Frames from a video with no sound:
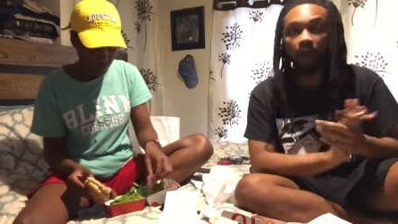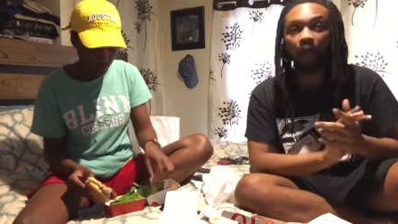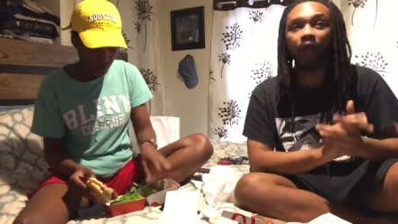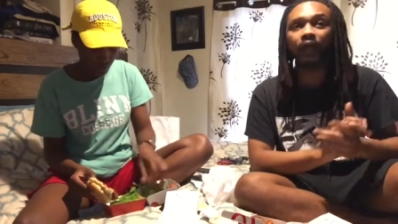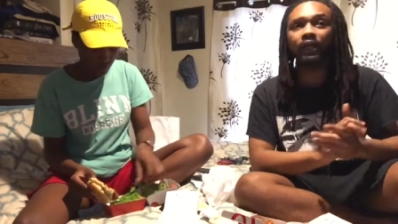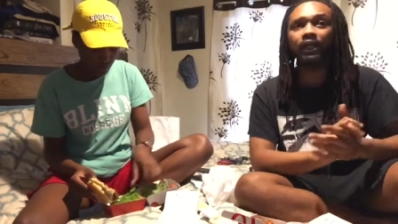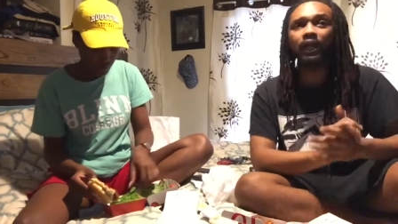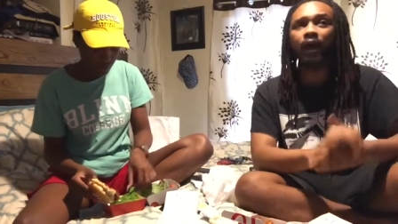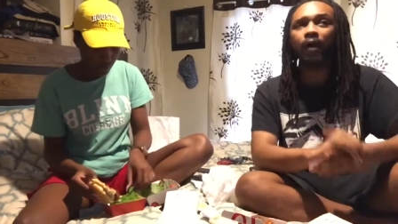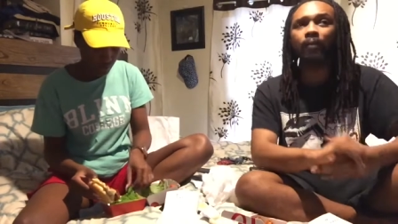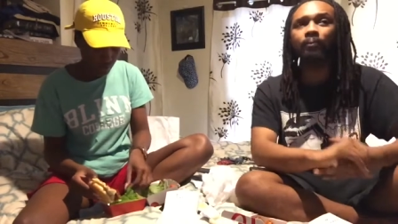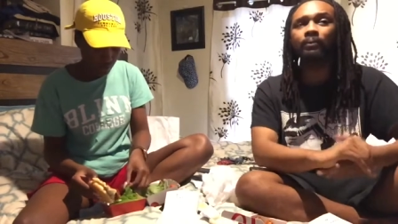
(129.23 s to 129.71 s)

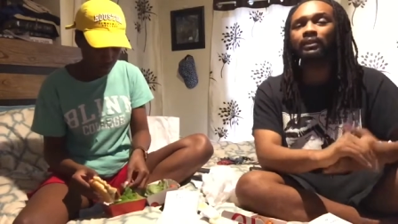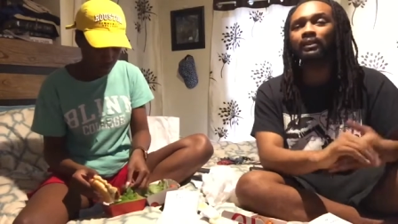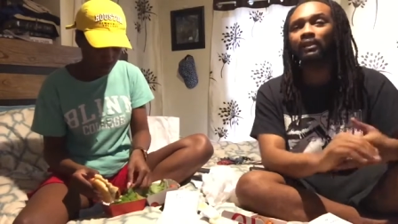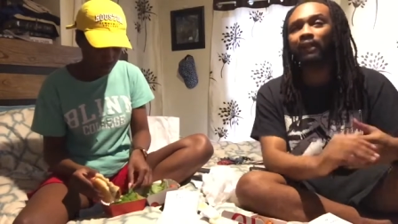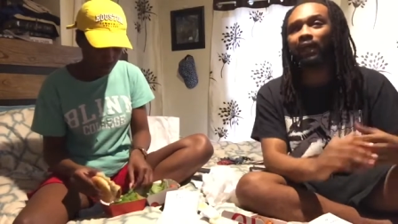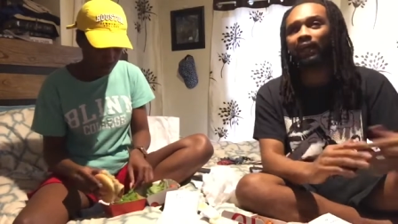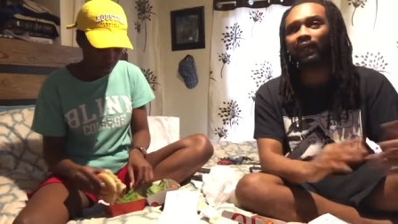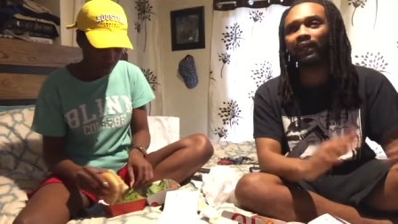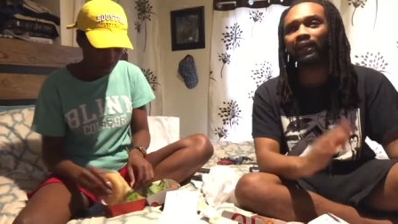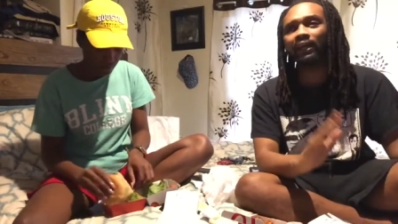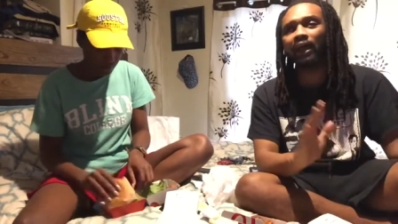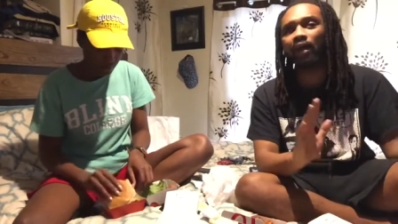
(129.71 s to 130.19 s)
how y'all been
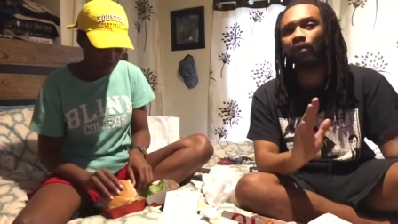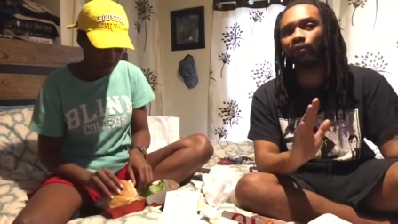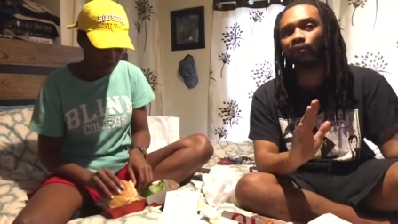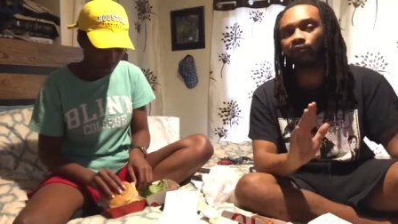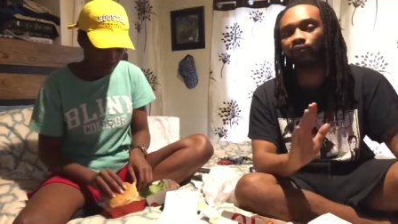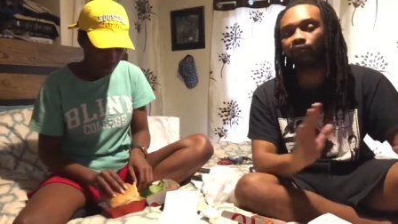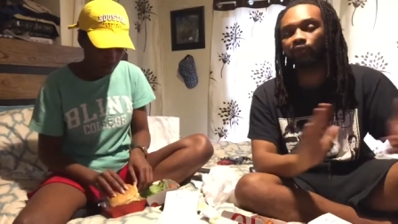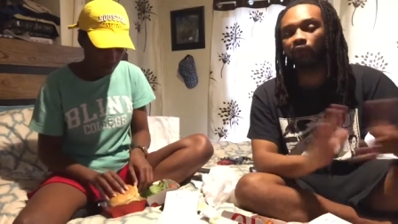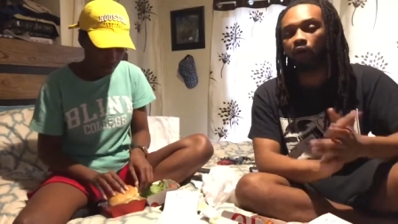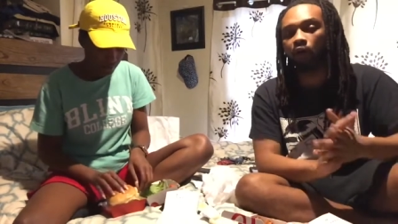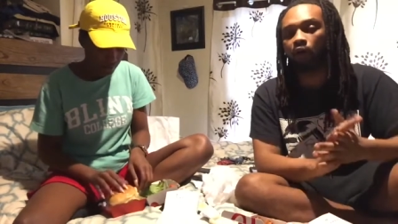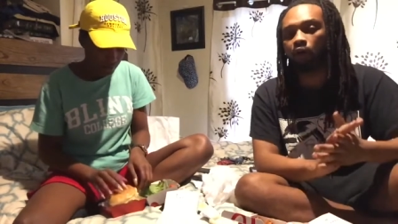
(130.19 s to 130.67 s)
liking our
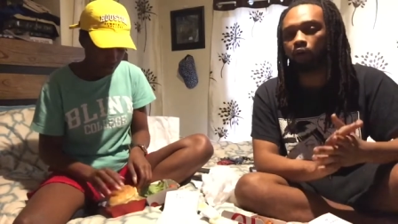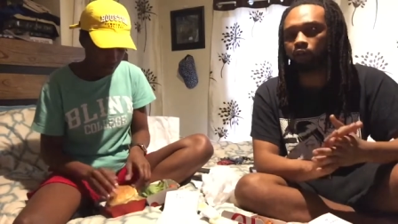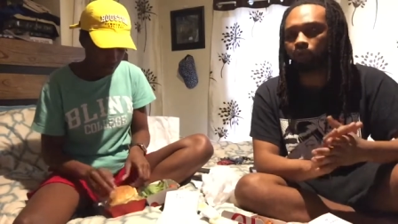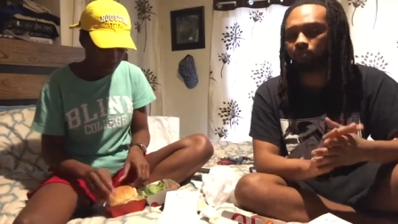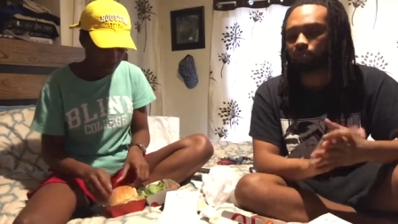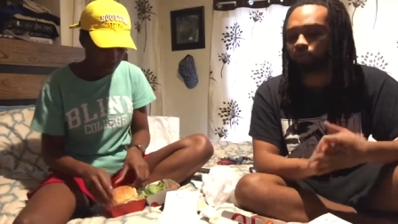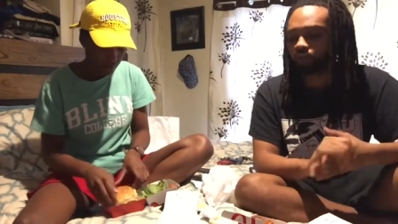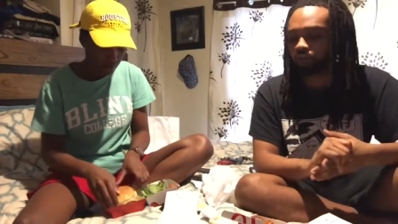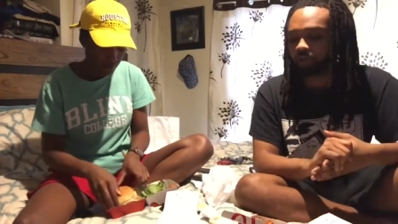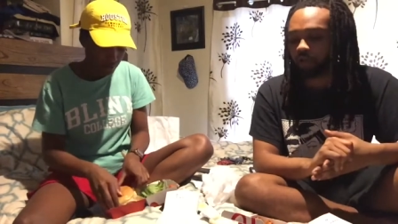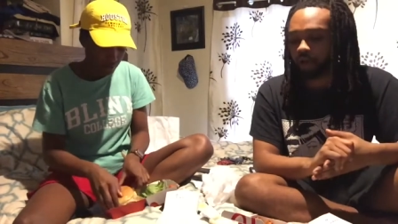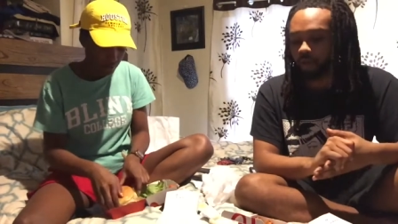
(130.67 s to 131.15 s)

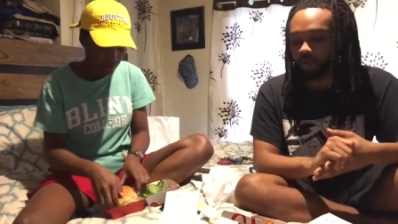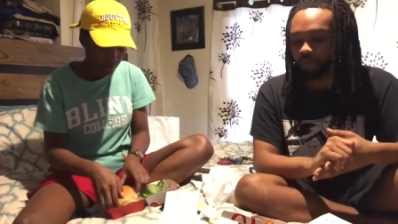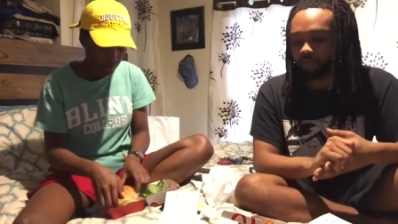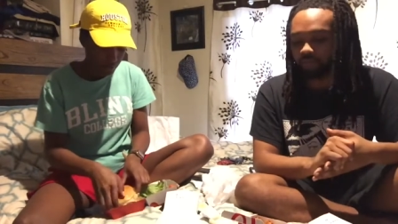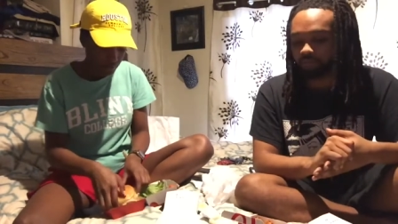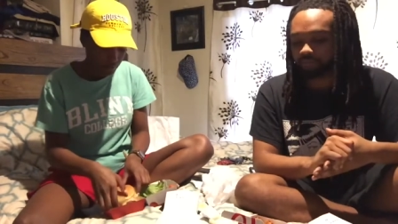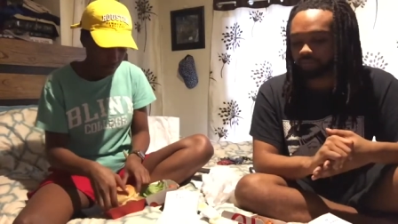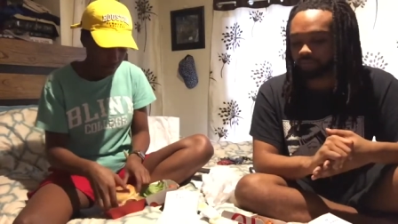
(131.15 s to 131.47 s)
vlogmas though?